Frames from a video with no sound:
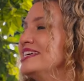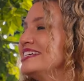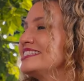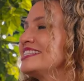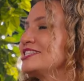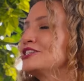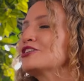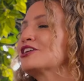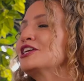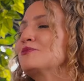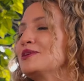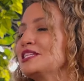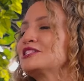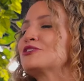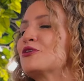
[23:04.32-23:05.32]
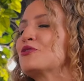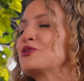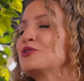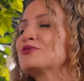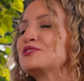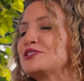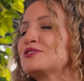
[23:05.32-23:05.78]
is, is they're going to be so
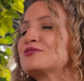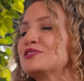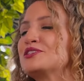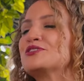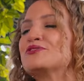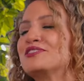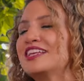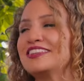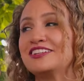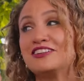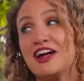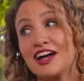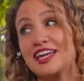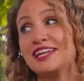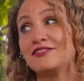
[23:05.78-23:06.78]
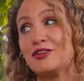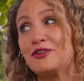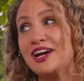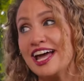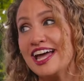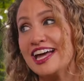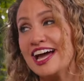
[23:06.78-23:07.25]
cool so soon that they're not going to even
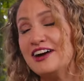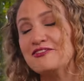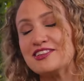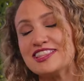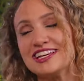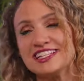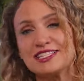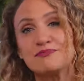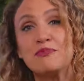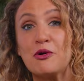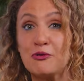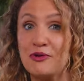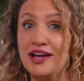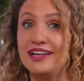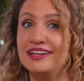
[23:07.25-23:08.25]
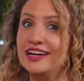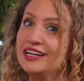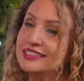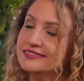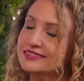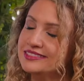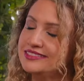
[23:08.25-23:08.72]
want to hang out with us. But right
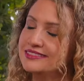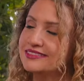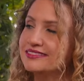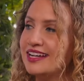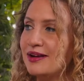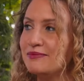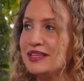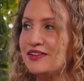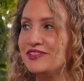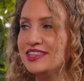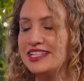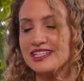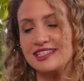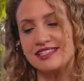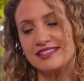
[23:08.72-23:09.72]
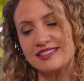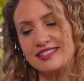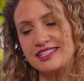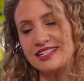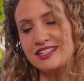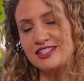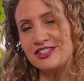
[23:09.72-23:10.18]
now, I'm loving this.
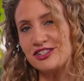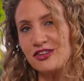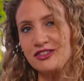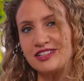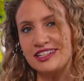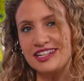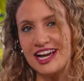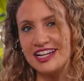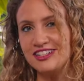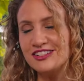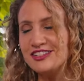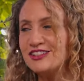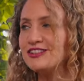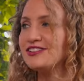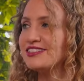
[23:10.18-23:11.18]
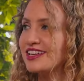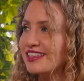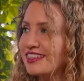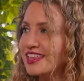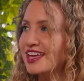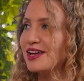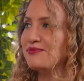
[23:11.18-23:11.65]
Six years old and nine years old. I
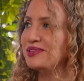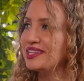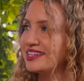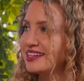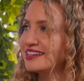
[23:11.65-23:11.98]
think I'm in